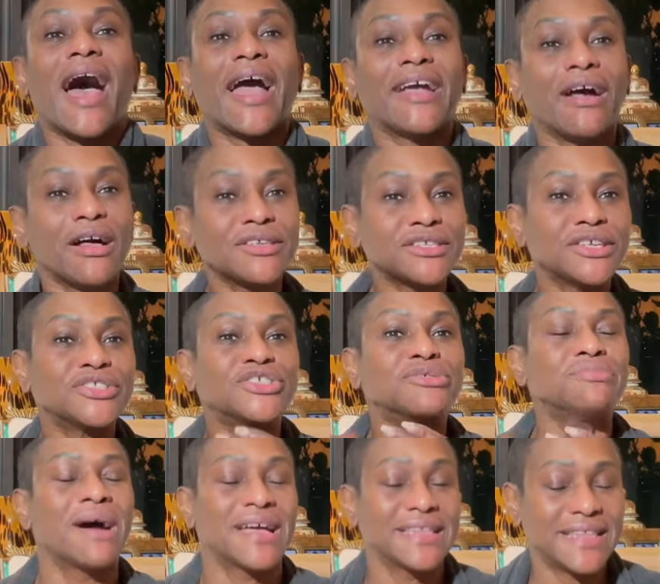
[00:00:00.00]
I also do
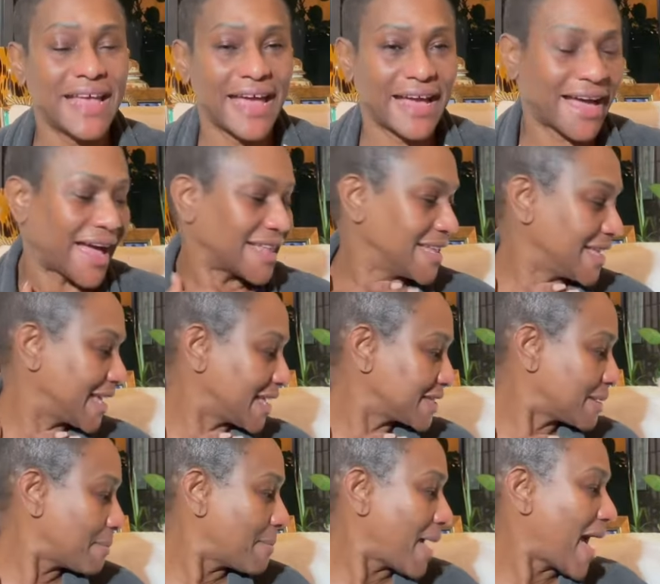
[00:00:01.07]
my neck. I didn't get
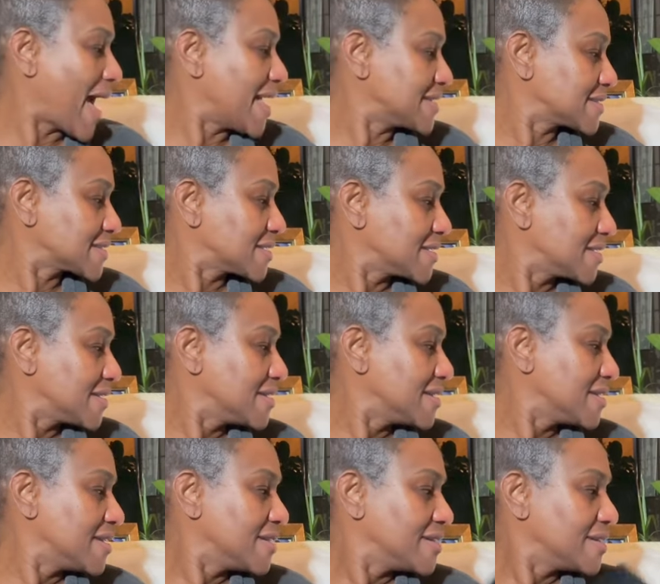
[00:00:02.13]
the mask,
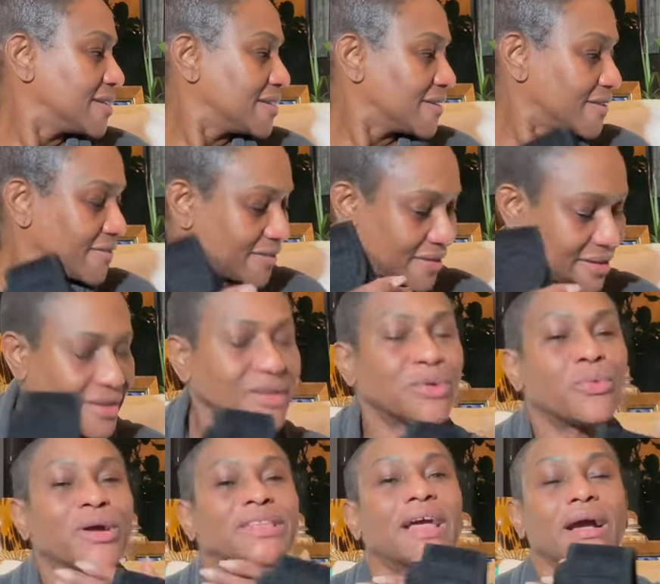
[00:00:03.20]
the
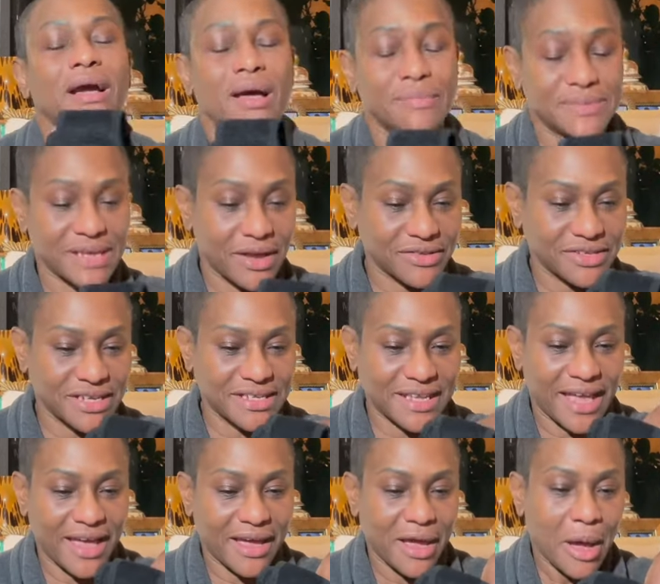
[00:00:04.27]
one that comes down to the
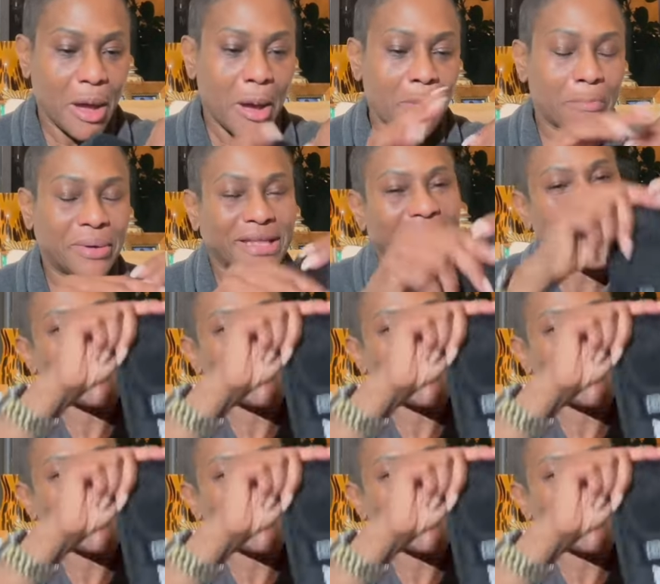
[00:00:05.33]
neck, but I